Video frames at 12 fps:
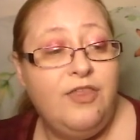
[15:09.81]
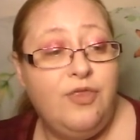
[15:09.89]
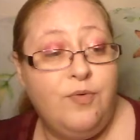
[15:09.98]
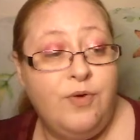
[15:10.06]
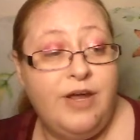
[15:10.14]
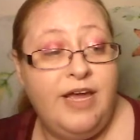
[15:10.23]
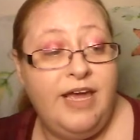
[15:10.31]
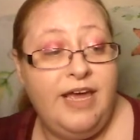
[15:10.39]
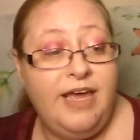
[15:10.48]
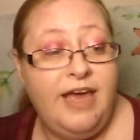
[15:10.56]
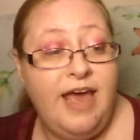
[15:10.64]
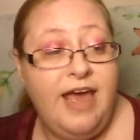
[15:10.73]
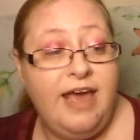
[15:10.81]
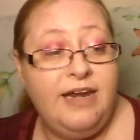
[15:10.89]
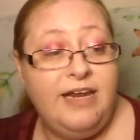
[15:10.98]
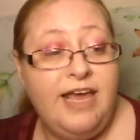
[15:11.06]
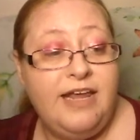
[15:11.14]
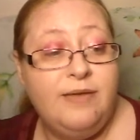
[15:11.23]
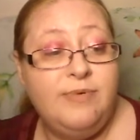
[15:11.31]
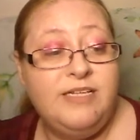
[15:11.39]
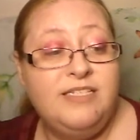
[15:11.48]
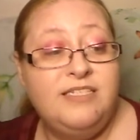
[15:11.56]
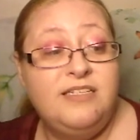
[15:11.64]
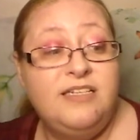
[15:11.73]
3 and
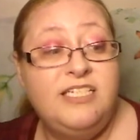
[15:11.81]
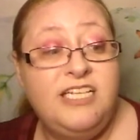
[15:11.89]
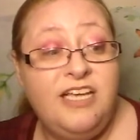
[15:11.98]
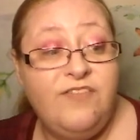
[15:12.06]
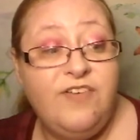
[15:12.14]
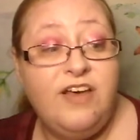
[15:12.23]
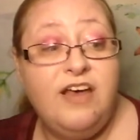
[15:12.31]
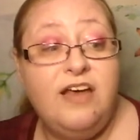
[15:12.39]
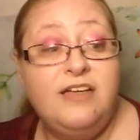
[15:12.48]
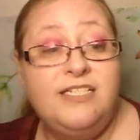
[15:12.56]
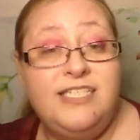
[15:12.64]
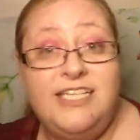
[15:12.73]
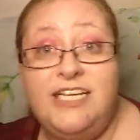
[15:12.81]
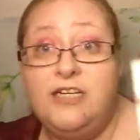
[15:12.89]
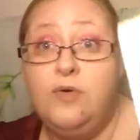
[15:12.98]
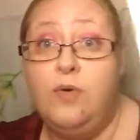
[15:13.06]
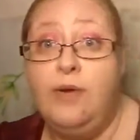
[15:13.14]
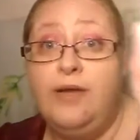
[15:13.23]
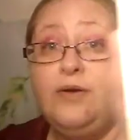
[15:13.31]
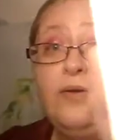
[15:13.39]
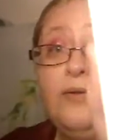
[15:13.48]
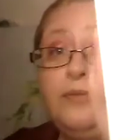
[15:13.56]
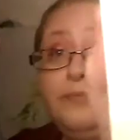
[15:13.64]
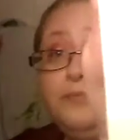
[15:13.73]
Cannabis Sativa Seed Oil.